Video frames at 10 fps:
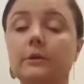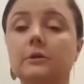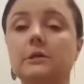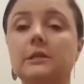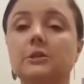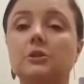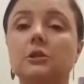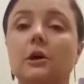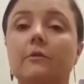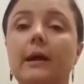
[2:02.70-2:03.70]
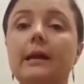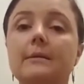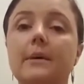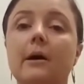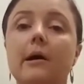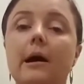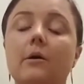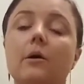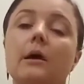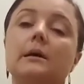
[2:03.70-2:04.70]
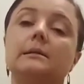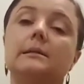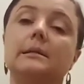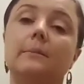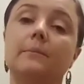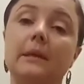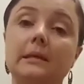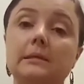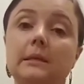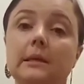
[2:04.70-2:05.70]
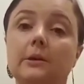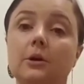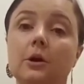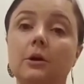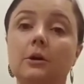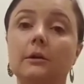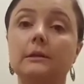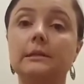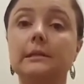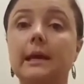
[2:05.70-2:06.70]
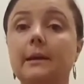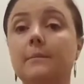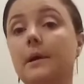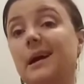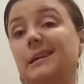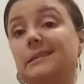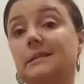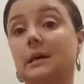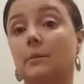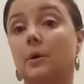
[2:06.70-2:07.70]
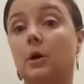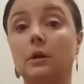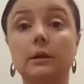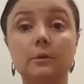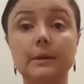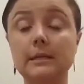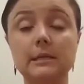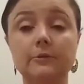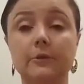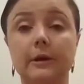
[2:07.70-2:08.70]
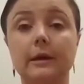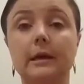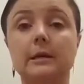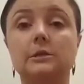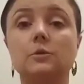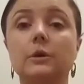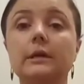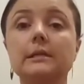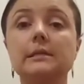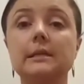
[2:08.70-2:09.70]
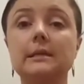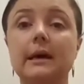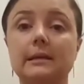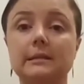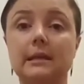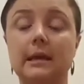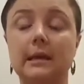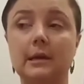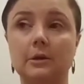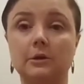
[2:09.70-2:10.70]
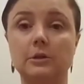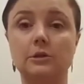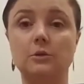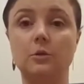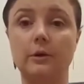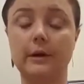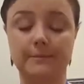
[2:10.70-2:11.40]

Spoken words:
your teachers already about how some things in kindergarten are the same and some are a little bit different. So we're going to see that today in our story.